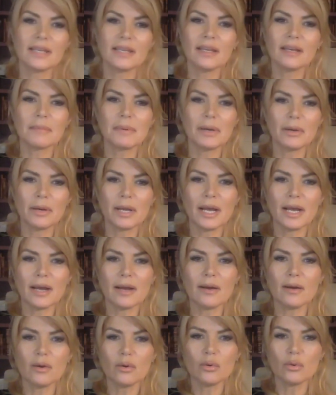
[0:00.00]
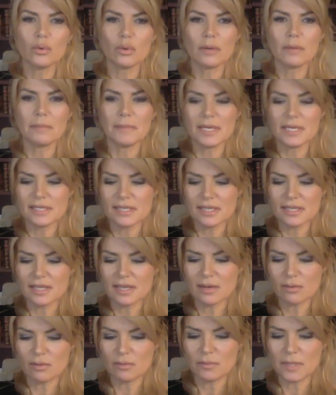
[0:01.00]
about how amazing
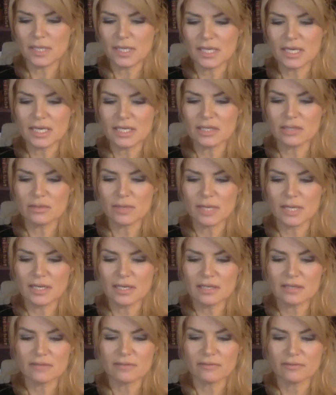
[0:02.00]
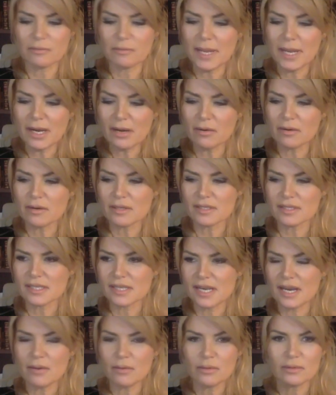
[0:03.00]
that would be in education for parents.
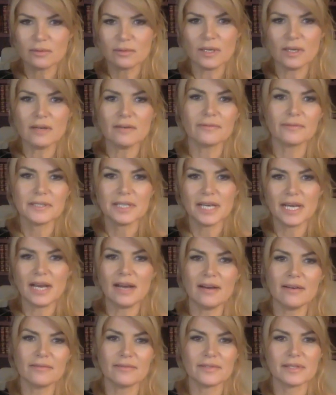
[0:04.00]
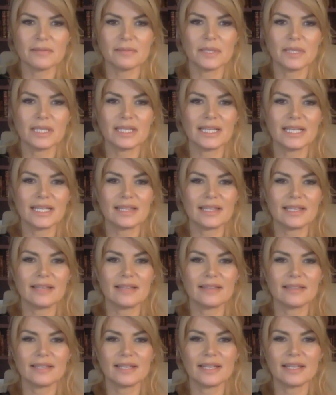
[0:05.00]
I would love to have something like that
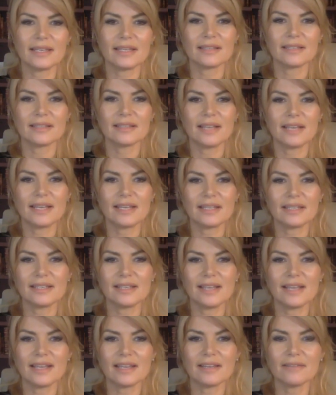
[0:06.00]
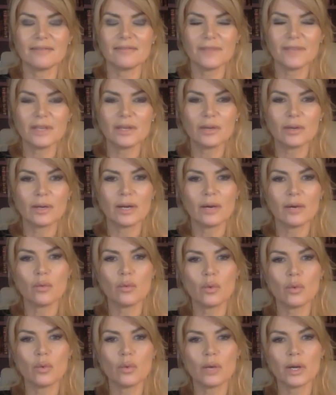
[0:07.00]
I can figure out
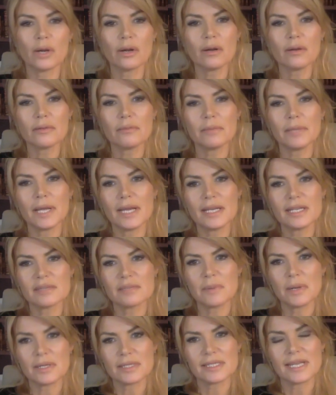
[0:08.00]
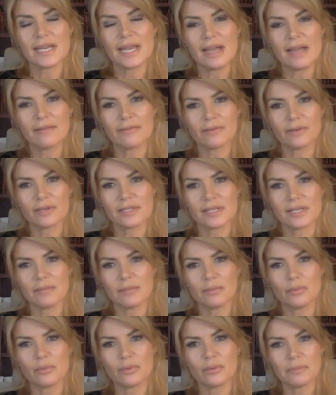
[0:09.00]
where the blind spots I have, for
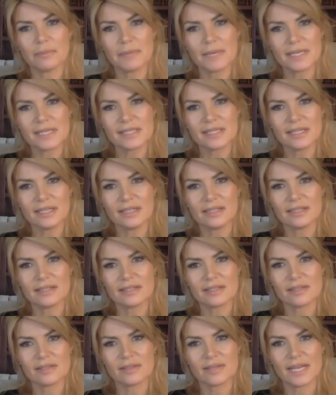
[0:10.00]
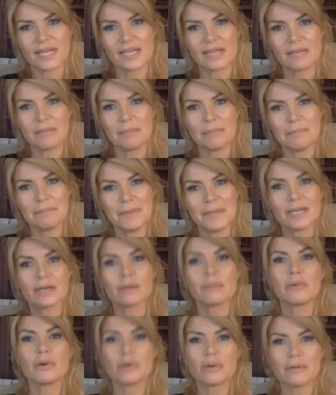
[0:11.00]
example, with my son, so that I can better
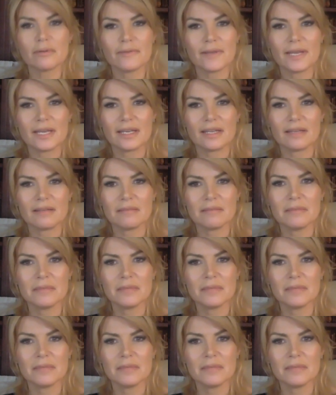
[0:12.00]
motivate him.